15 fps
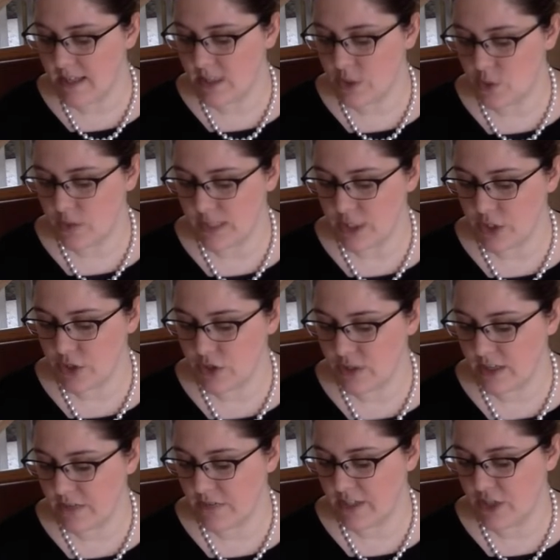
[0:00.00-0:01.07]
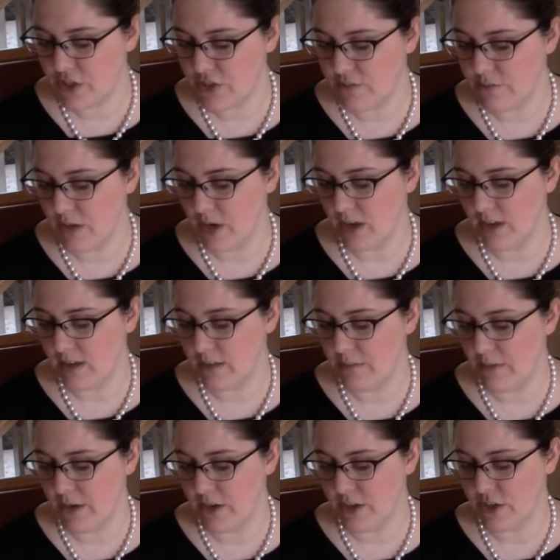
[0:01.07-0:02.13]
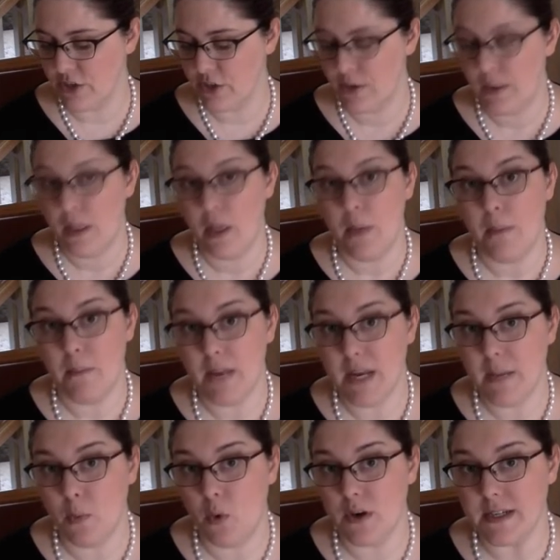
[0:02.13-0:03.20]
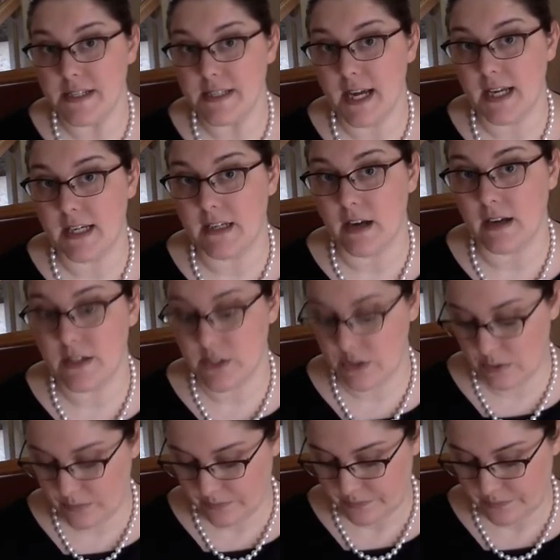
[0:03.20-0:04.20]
the traditional definition of marriage. Many more decided not to.